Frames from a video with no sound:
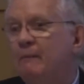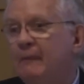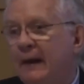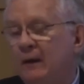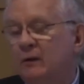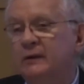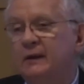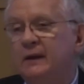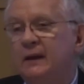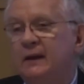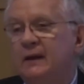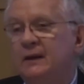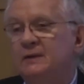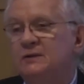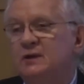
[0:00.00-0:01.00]
about,
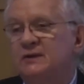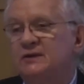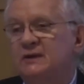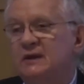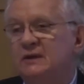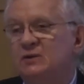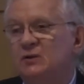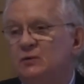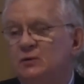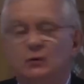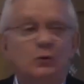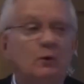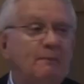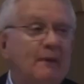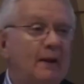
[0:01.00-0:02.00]
just as you
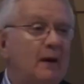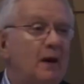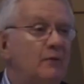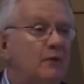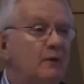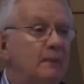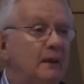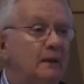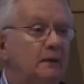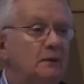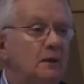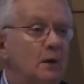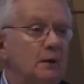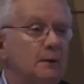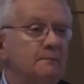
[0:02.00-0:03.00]
do about other
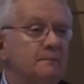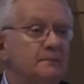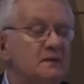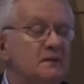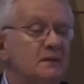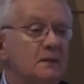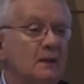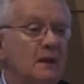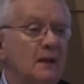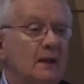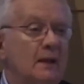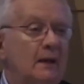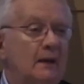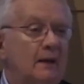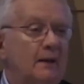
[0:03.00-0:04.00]
big terms.
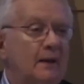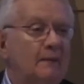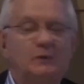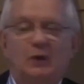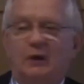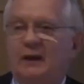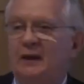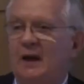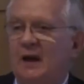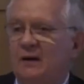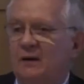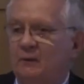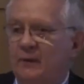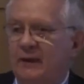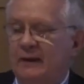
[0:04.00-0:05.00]
Abdullah
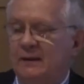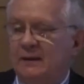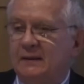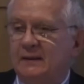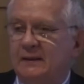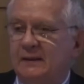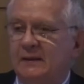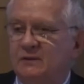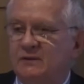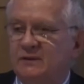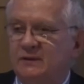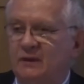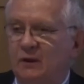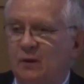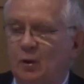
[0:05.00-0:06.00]
Larawi,
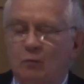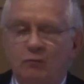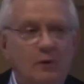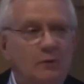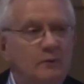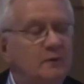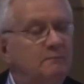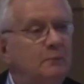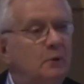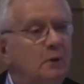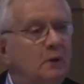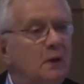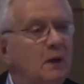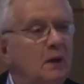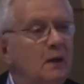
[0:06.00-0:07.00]
years ago, wrote a
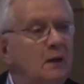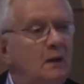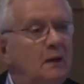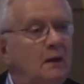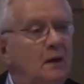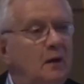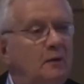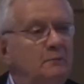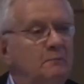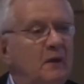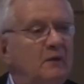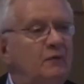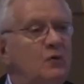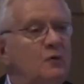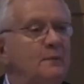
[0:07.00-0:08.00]
book called
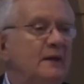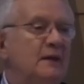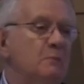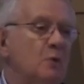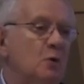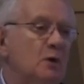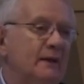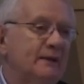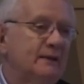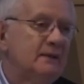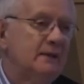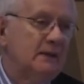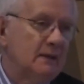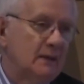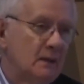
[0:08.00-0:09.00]
Mafhum
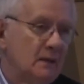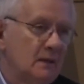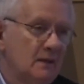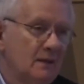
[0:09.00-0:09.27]
Demokratiya,